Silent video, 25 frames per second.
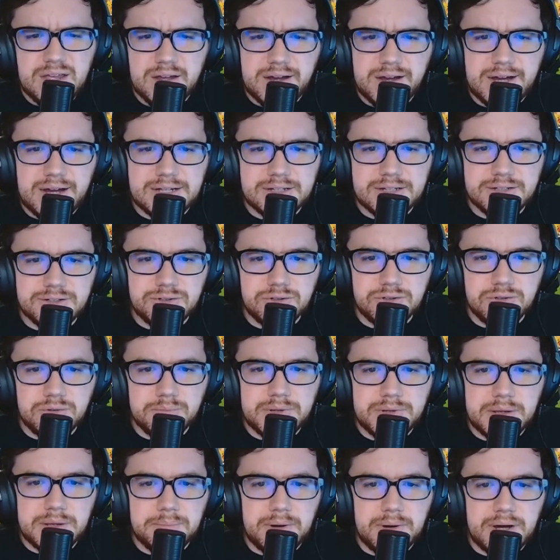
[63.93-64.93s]
I assumed
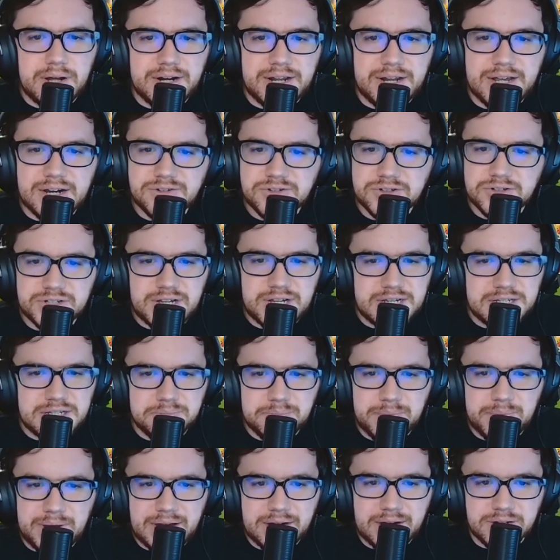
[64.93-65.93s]
they bought an exercise
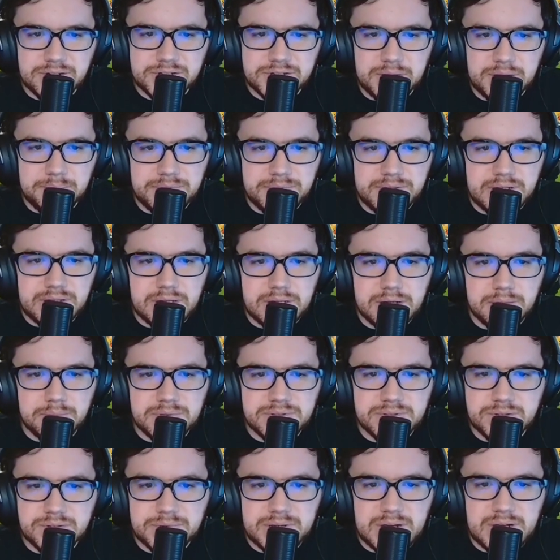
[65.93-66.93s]
bike or something, but
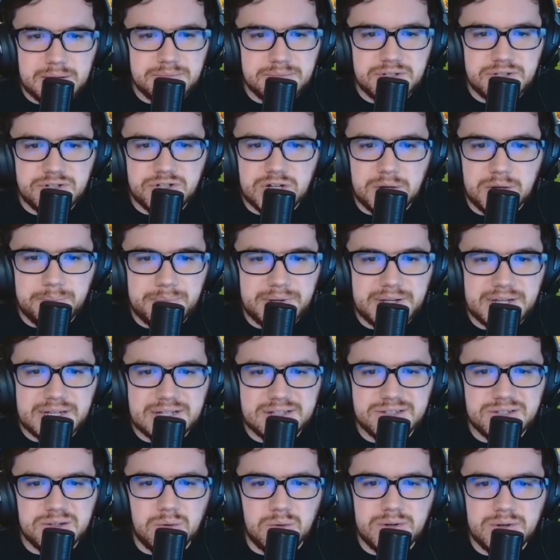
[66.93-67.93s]
sometimes the jumping
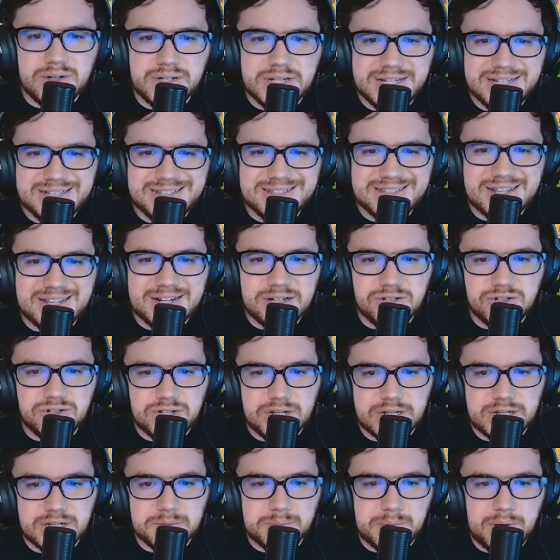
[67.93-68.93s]
gets so intense that it
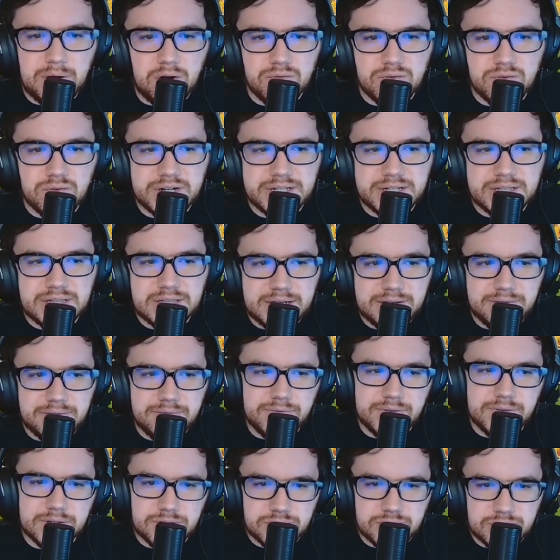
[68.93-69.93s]
shakes my overhead light
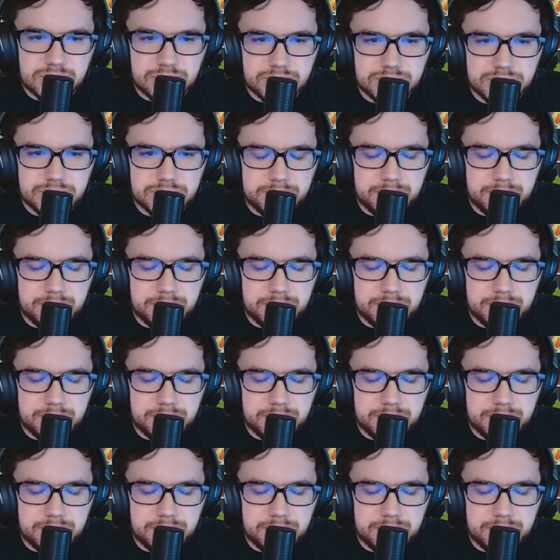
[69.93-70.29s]
fixtures.